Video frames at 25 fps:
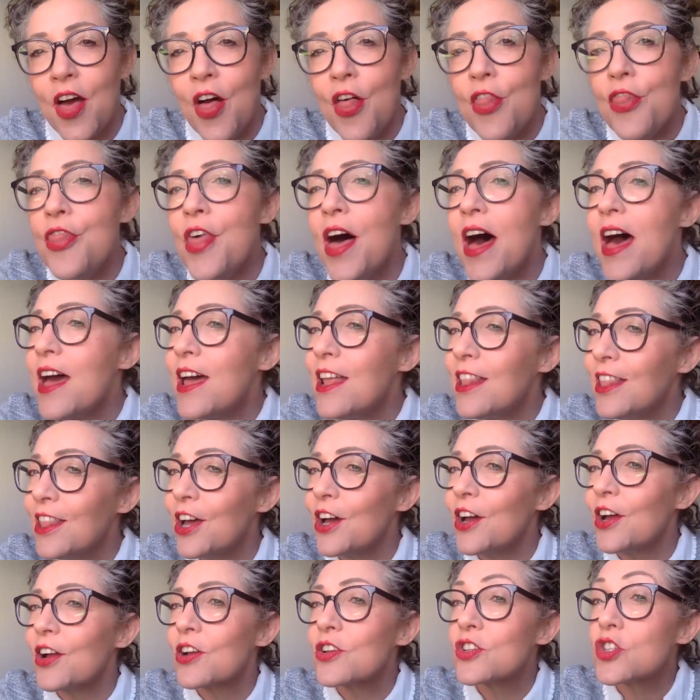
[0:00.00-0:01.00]
there
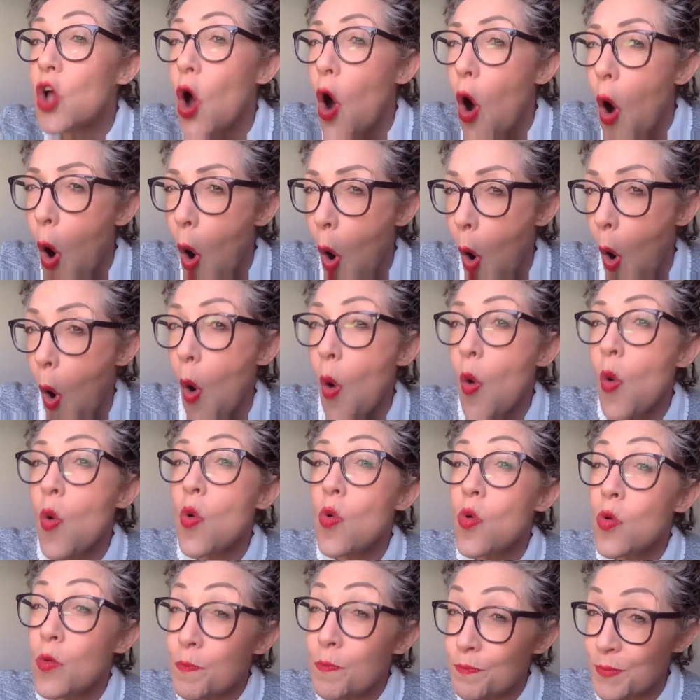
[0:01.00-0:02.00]
lurks a
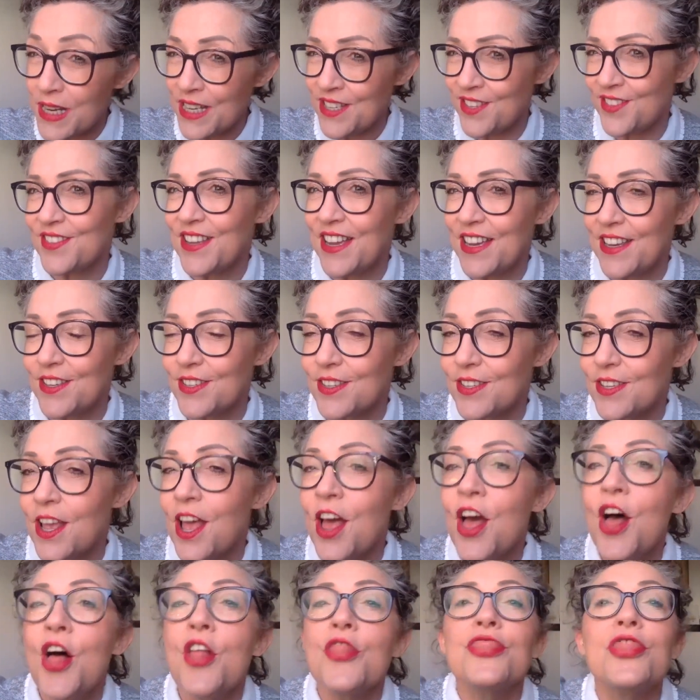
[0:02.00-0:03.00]
whole business
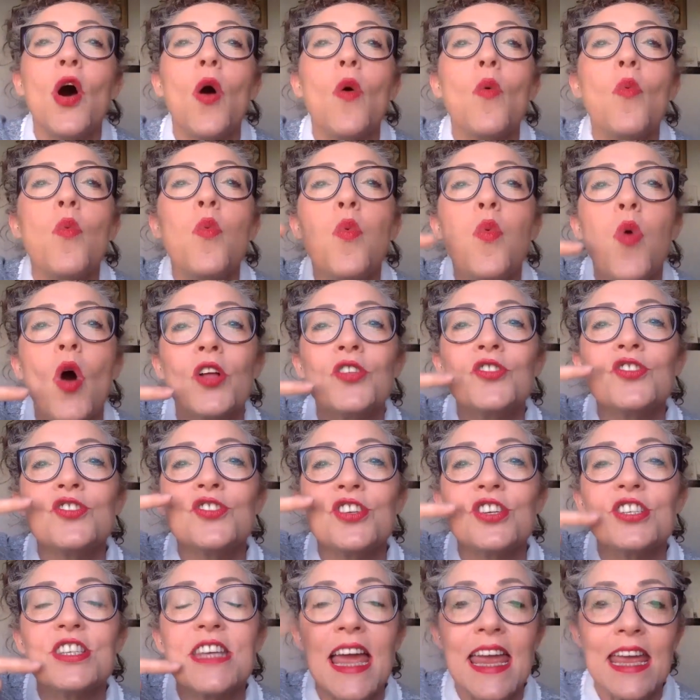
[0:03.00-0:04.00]
that wants
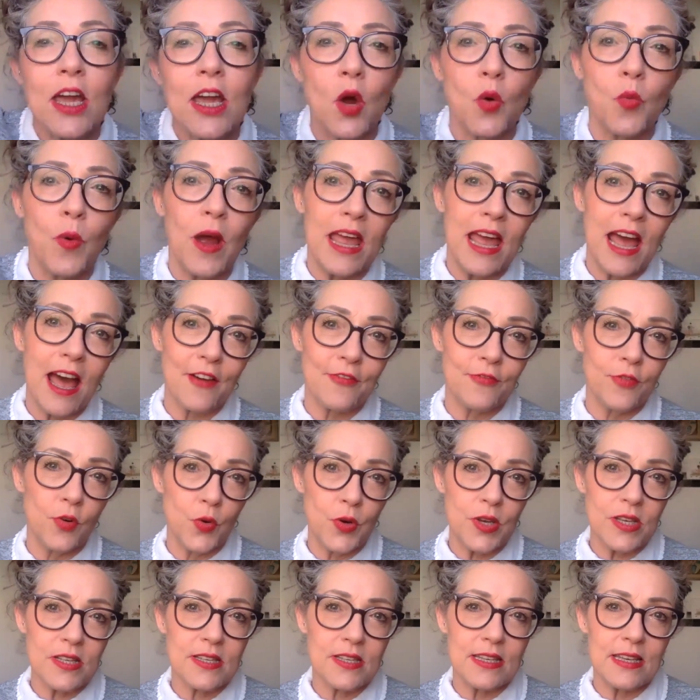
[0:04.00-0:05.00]
to take away our
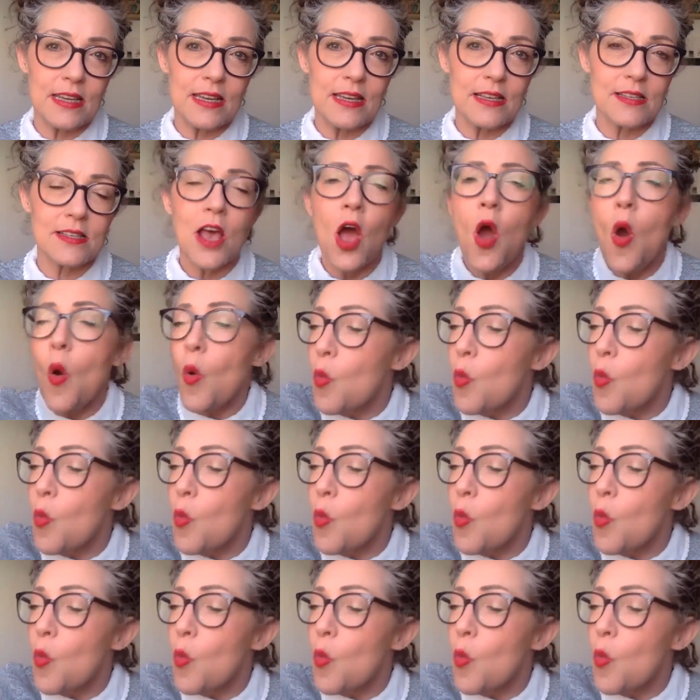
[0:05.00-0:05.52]
voices,